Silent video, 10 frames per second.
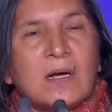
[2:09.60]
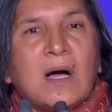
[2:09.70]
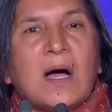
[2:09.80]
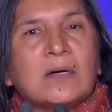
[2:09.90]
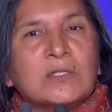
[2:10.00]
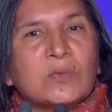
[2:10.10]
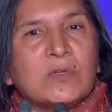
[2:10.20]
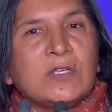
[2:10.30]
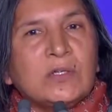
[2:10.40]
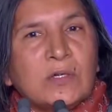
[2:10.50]
How do
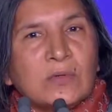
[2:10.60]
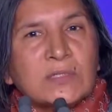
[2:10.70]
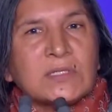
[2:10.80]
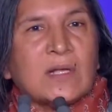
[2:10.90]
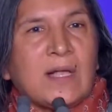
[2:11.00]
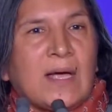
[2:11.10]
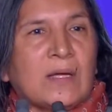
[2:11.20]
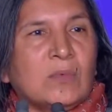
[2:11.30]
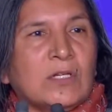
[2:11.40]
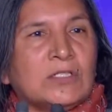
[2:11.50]
we use the
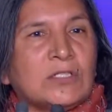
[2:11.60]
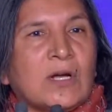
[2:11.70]
language